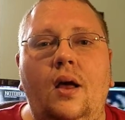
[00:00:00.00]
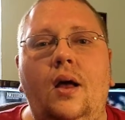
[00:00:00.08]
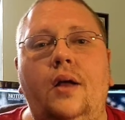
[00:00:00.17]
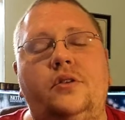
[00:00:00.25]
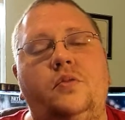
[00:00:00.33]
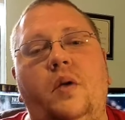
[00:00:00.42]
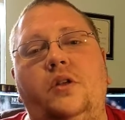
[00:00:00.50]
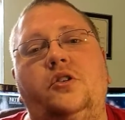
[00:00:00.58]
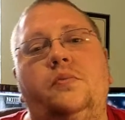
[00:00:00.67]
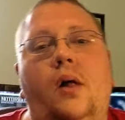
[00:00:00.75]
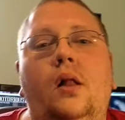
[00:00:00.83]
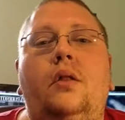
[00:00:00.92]
It's much
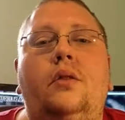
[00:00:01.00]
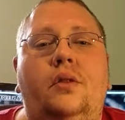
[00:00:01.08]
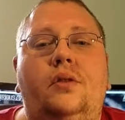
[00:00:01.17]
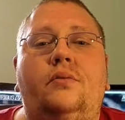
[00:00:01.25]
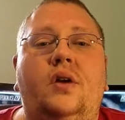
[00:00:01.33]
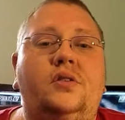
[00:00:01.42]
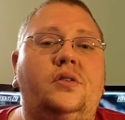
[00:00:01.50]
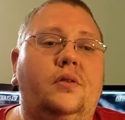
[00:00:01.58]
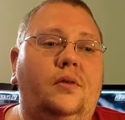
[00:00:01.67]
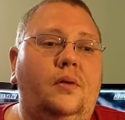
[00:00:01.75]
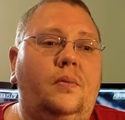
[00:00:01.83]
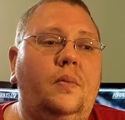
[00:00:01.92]
smaller than the rest of
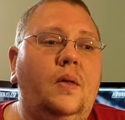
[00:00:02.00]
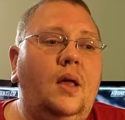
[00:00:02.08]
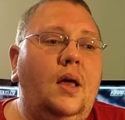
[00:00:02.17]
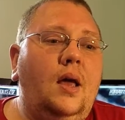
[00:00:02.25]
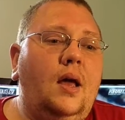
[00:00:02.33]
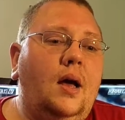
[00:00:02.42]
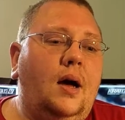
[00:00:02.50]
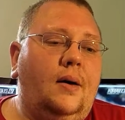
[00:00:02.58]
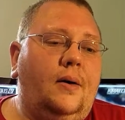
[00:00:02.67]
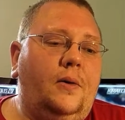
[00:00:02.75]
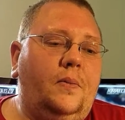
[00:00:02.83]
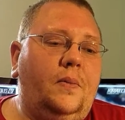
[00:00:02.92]
them,
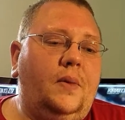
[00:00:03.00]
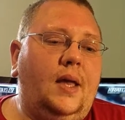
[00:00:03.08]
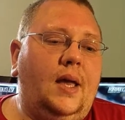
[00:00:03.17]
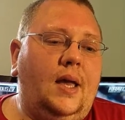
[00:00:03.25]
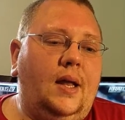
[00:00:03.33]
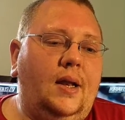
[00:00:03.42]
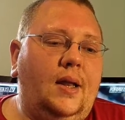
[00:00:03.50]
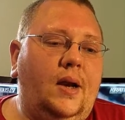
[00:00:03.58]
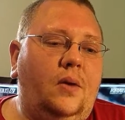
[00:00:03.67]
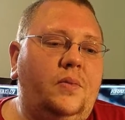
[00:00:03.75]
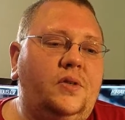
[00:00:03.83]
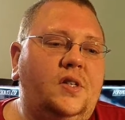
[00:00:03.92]
and that
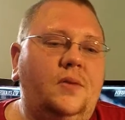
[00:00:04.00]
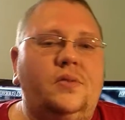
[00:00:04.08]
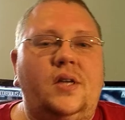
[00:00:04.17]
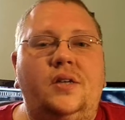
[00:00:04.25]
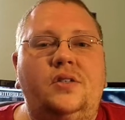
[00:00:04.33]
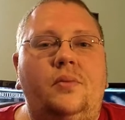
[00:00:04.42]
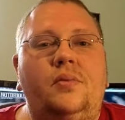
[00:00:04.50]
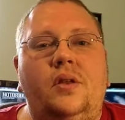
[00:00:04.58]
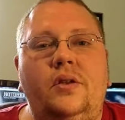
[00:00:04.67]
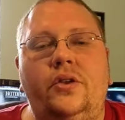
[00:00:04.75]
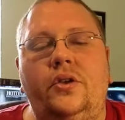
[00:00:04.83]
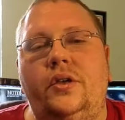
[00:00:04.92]
almost seems like
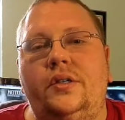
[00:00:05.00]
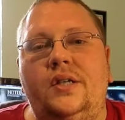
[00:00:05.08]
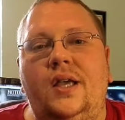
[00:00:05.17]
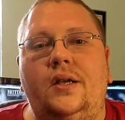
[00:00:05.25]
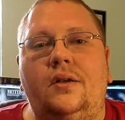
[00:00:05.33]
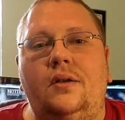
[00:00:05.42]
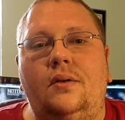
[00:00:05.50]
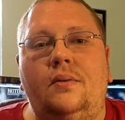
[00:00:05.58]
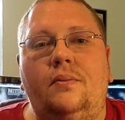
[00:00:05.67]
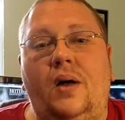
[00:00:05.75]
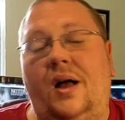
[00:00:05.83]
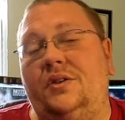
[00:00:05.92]
something you could take
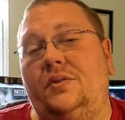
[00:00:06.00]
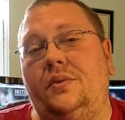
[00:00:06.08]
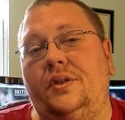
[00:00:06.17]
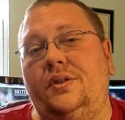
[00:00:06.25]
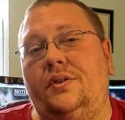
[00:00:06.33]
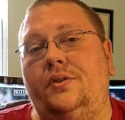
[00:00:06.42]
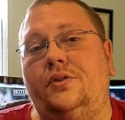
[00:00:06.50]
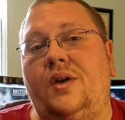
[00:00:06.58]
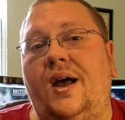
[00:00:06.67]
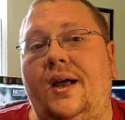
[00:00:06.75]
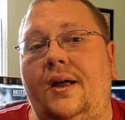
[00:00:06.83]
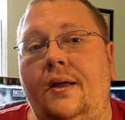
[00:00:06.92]
possibly to the track.